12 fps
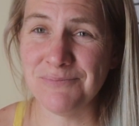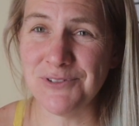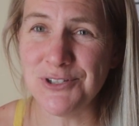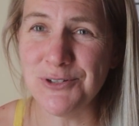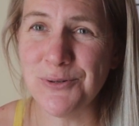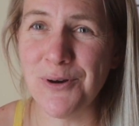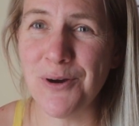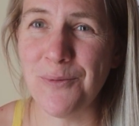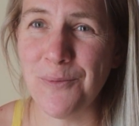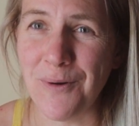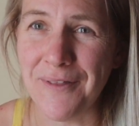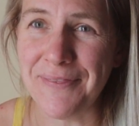do
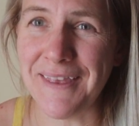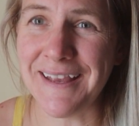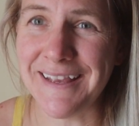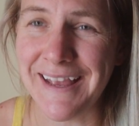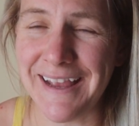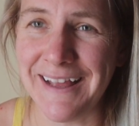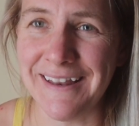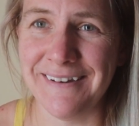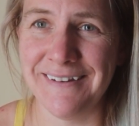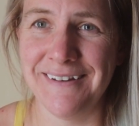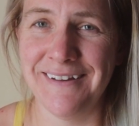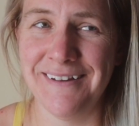what they can.
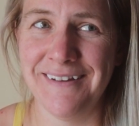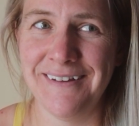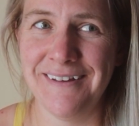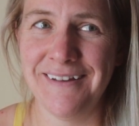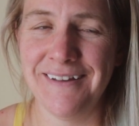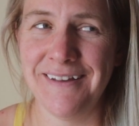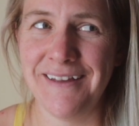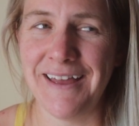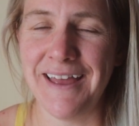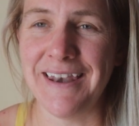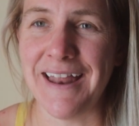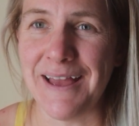
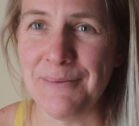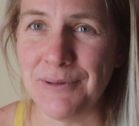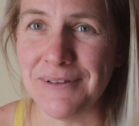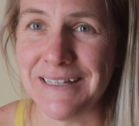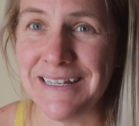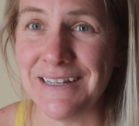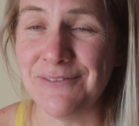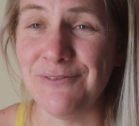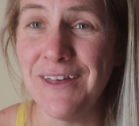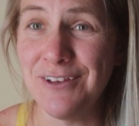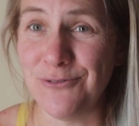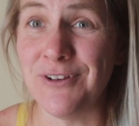And I believe
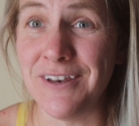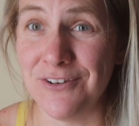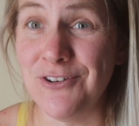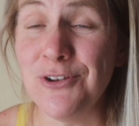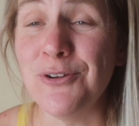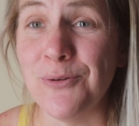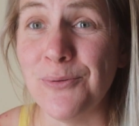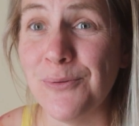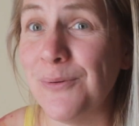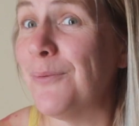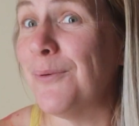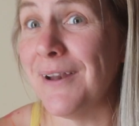that you can do
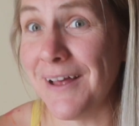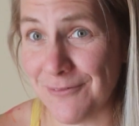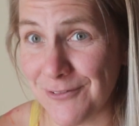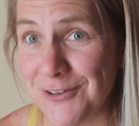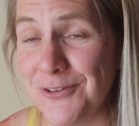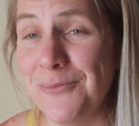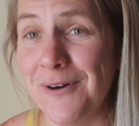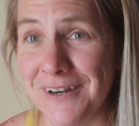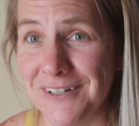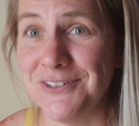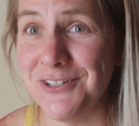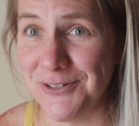whatever you want
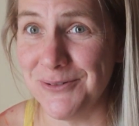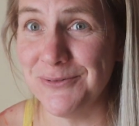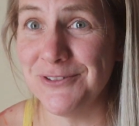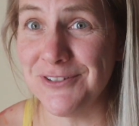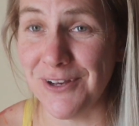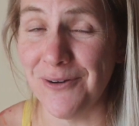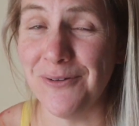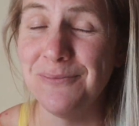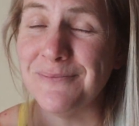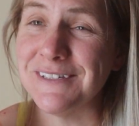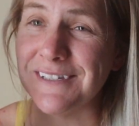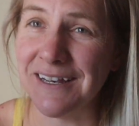to do. So
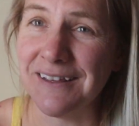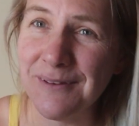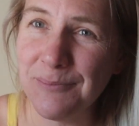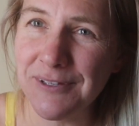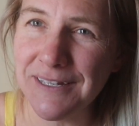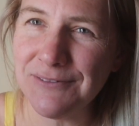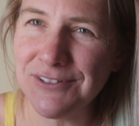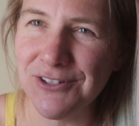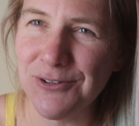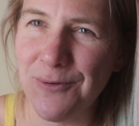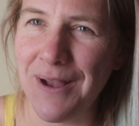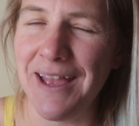I'm setting the beliefs
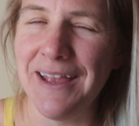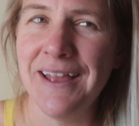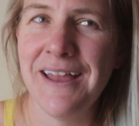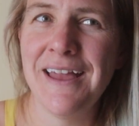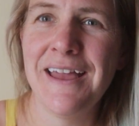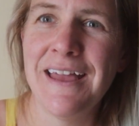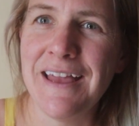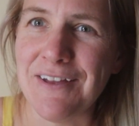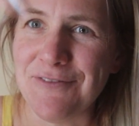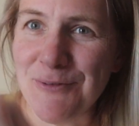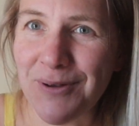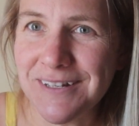your way.
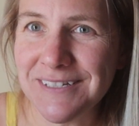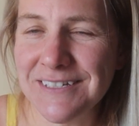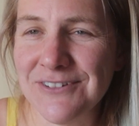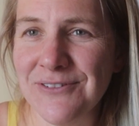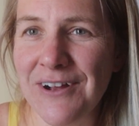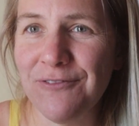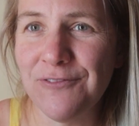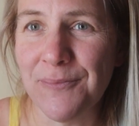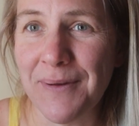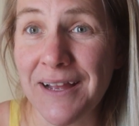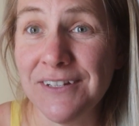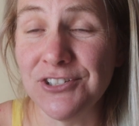If you want to stick around for
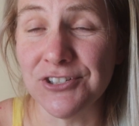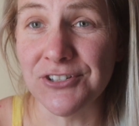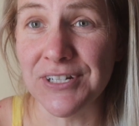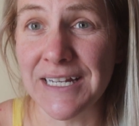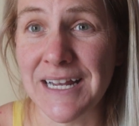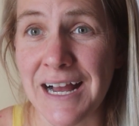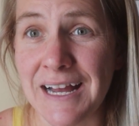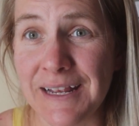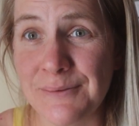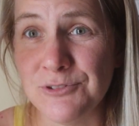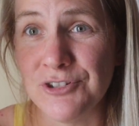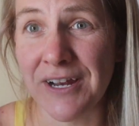my journey, I
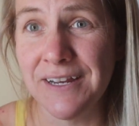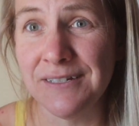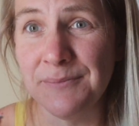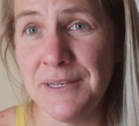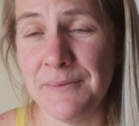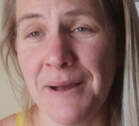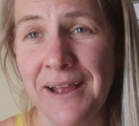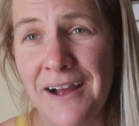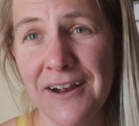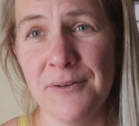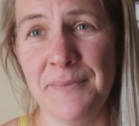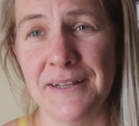am trying to beat my
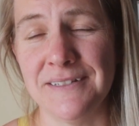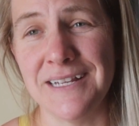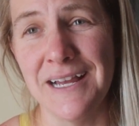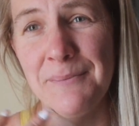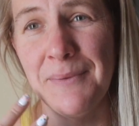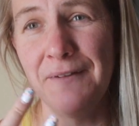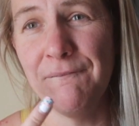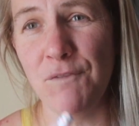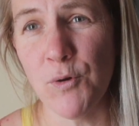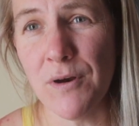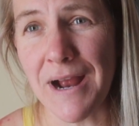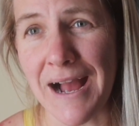Ironman time by
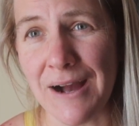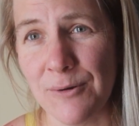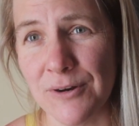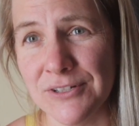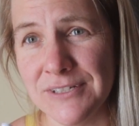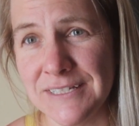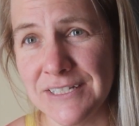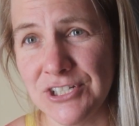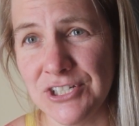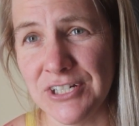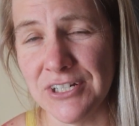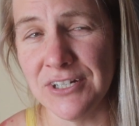4 hours
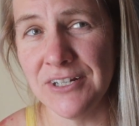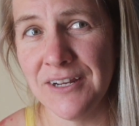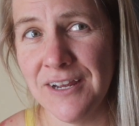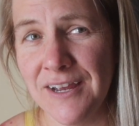this year.